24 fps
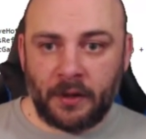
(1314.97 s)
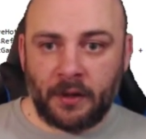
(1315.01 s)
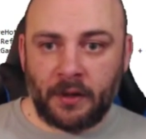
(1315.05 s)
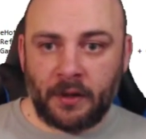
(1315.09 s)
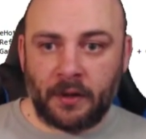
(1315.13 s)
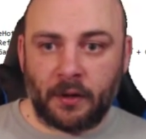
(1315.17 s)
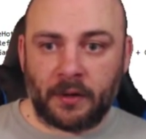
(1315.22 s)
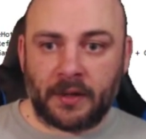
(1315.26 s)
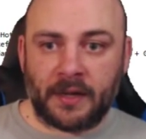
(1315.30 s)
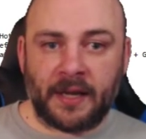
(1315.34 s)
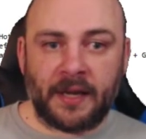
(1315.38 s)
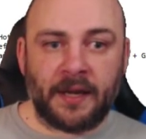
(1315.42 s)

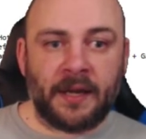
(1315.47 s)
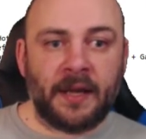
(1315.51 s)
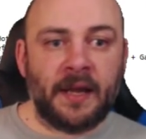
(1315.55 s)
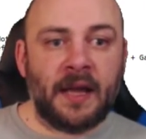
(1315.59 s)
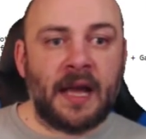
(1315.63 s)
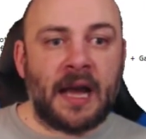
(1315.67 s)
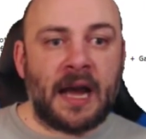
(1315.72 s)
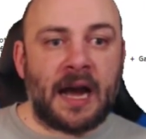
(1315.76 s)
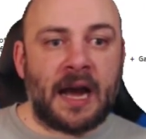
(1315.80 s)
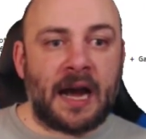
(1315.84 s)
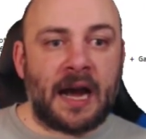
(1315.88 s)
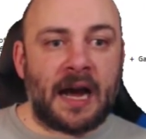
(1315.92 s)
Okay,
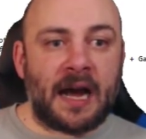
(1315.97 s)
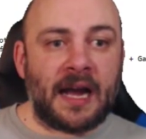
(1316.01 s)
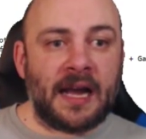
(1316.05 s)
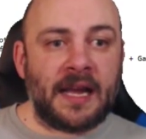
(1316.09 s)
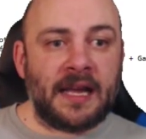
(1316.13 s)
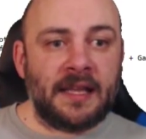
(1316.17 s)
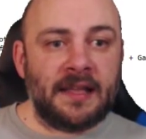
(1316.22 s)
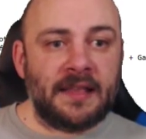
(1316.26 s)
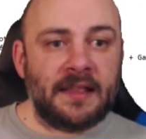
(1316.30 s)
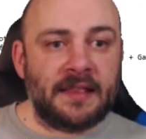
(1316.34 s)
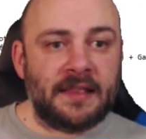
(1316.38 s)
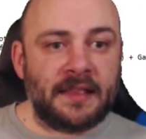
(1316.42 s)

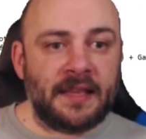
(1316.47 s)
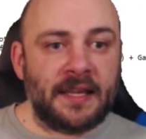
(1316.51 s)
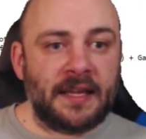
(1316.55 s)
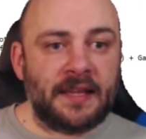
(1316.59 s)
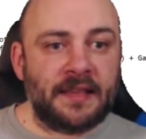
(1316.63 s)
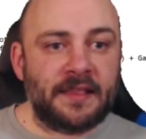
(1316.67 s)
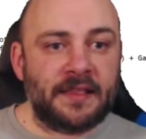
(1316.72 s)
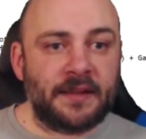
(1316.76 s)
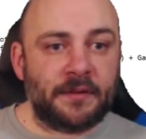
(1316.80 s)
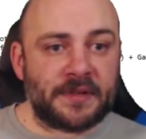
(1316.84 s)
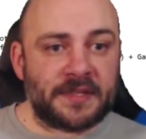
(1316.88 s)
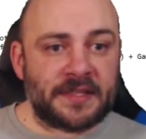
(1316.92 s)
I think
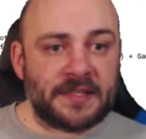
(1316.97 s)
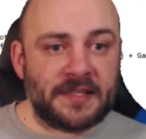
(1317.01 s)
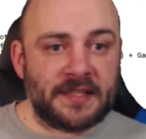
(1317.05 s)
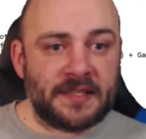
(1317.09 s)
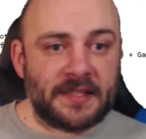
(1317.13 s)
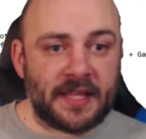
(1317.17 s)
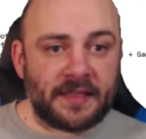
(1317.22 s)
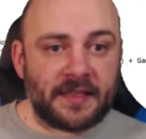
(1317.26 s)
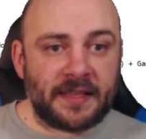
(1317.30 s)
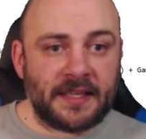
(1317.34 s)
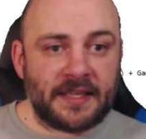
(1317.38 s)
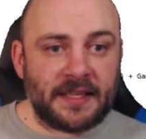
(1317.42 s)
there is
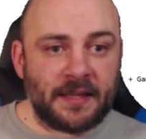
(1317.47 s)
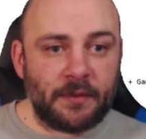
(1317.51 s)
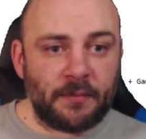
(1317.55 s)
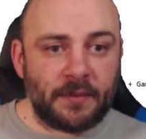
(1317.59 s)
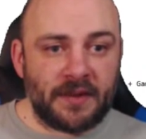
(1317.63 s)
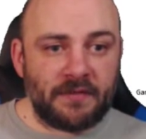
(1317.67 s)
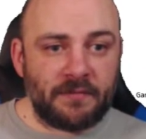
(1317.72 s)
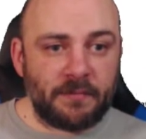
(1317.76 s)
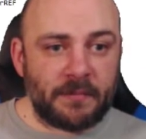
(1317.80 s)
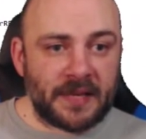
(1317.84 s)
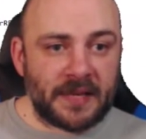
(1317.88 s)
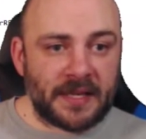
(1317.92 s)
nothing that
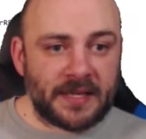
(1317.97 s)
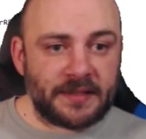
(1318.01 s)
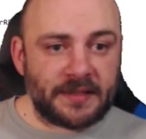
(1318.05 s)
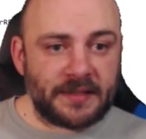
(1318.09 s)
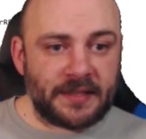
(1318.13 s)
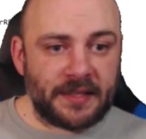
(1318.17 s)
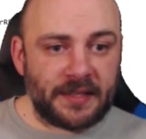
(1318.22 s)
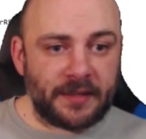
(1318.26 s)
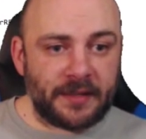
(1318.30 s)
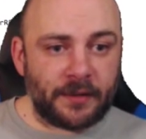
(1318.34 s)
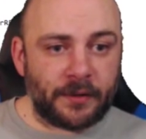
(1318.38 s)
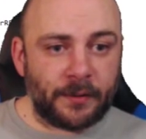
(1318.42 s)
we've missed
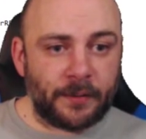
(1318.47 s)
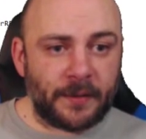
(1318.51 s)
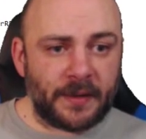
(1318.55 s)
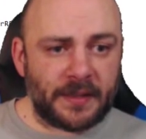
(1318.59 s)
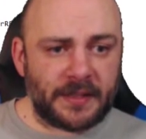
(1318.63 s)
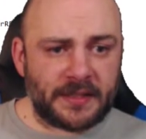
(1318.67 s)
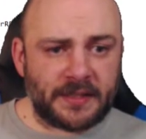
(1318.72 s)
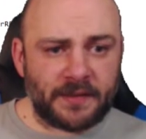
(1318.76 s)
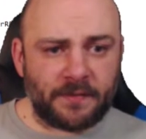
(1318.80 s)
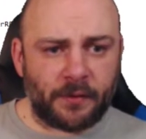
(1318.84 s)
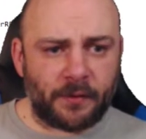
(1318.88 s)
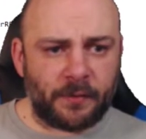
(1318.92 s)
here
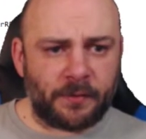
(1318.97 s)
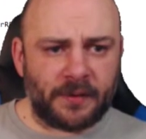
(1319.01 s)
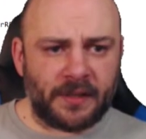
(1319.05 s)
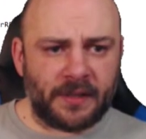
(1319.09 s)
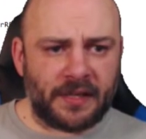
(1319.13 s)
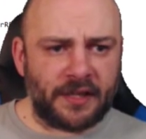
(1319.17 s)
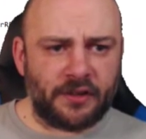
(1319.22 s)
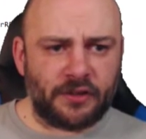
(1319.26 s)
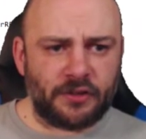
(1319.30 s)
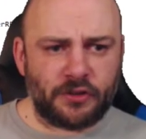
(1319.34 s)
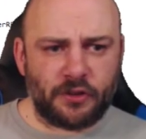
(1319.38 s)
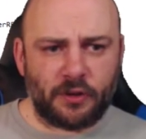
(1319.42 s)
except for
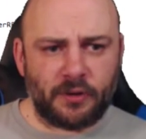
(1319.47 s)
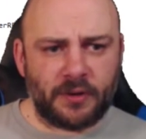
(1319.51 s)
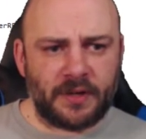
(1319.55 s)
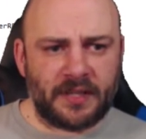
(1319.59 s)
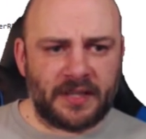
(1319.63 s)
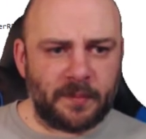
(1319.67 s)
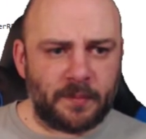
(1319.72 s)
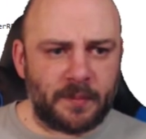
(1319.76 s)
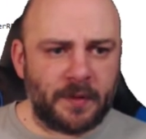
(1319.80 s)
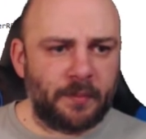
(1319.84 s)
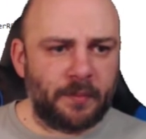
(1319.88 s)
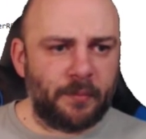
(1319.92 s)
like turning
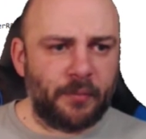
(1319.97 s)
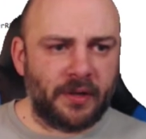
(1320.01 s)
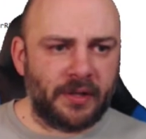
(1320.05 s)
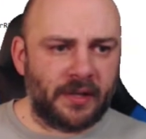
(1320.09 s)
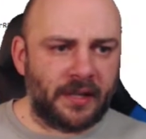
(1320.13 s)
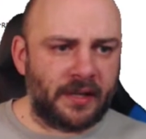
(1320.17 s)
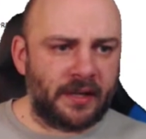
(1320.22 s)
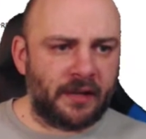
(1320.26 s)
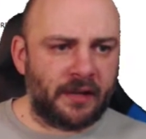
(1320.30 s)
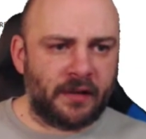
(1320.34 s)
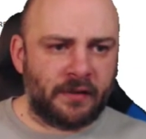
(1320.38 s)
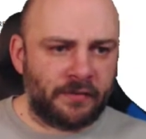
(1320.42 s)
the Pip-Boy
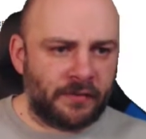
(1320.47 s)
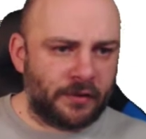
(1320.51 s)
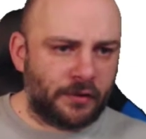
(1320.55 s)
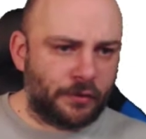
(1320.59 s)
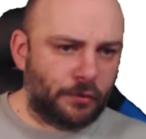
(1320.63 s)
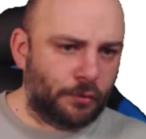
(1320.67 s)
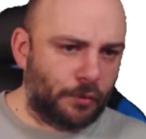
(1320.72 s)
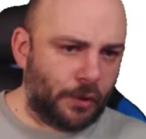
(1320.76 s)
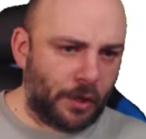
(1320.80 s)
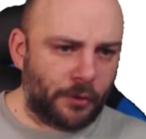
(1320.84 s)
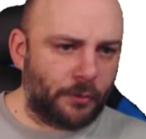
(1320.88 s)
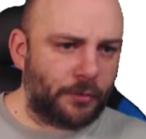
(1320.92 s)
light off.
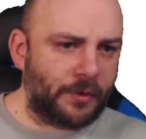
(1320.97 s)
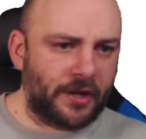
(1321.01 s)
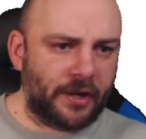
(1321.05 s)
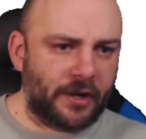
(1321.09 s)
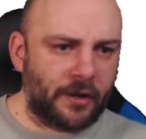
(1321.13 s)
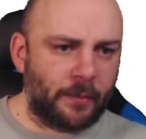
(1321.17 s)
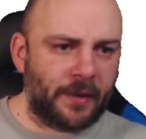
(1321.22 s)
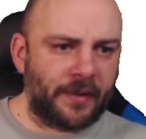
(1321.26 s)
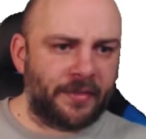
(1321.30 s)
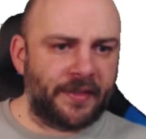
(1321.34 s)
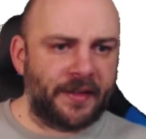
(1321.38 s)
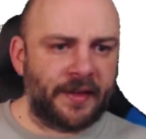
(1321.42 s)
I don't care
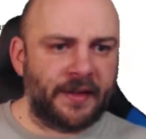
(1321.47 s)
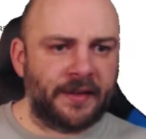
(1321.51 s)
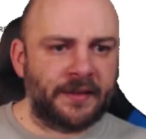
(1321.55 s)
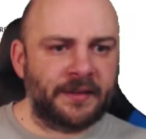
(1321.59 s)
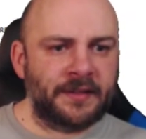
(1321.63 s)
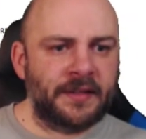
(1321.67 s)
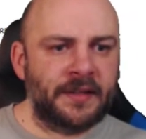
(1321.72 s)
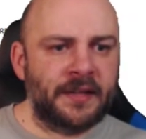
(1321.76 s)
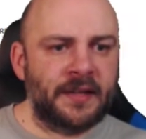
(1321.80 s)
about that.